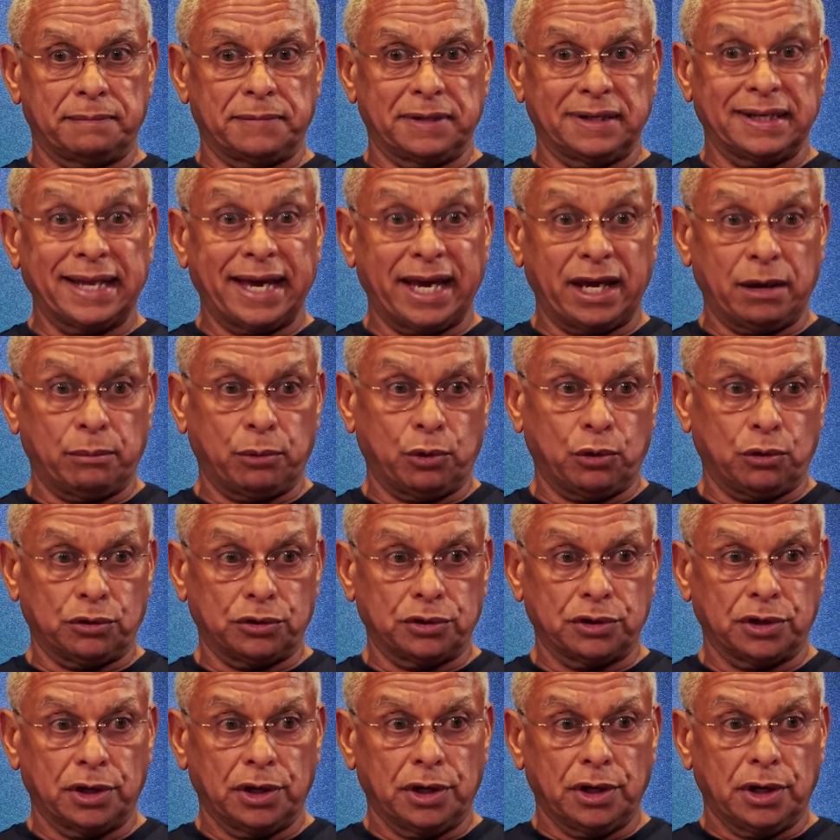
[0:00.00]

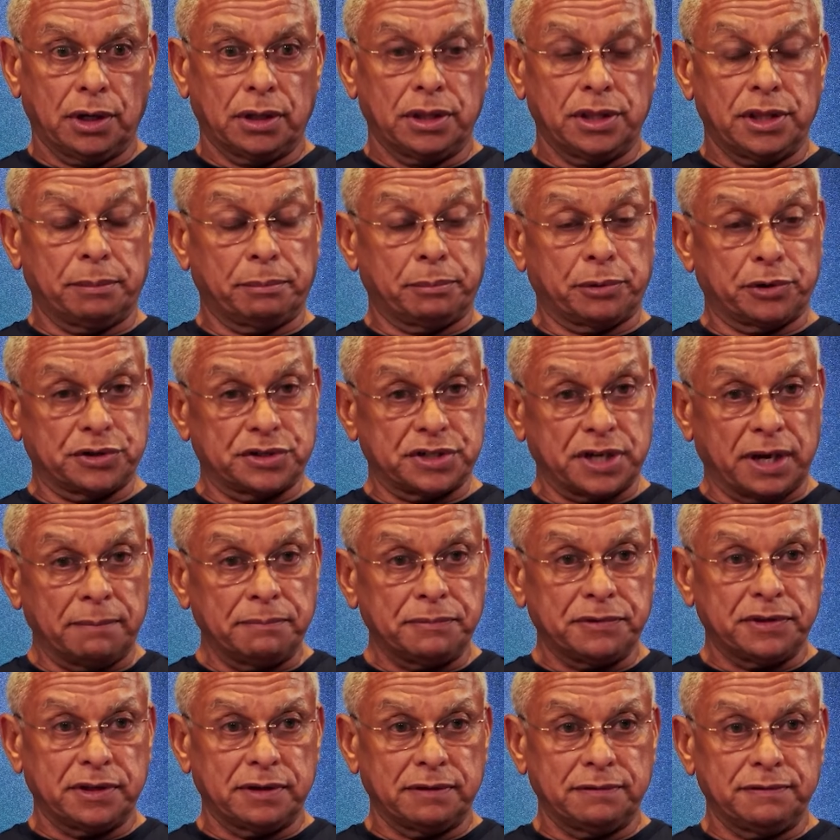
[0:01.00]
labeled the
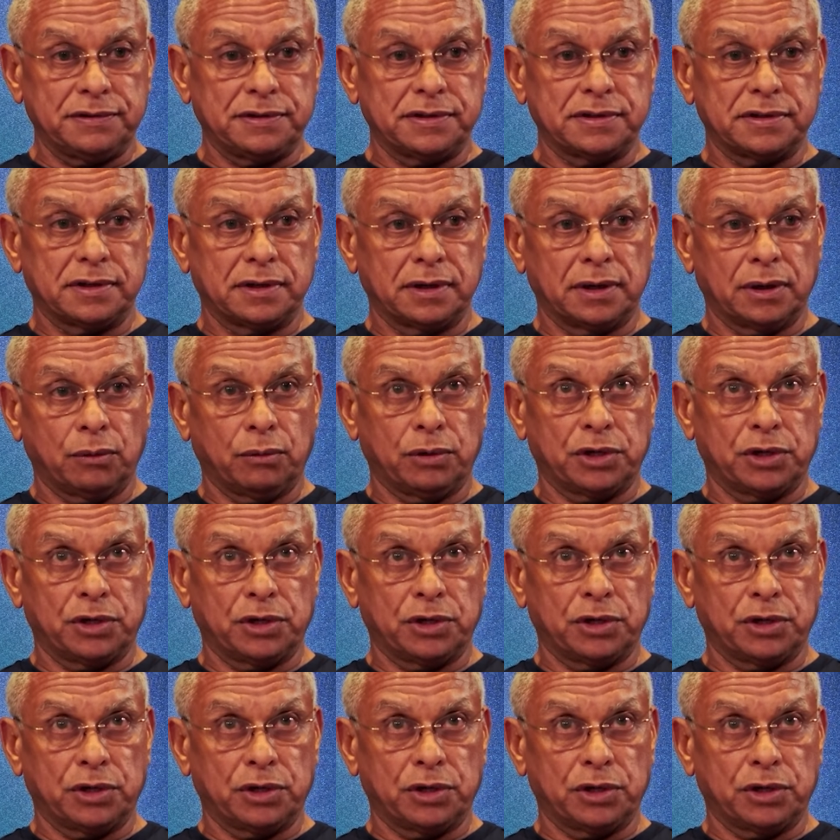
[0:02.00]
presumptives,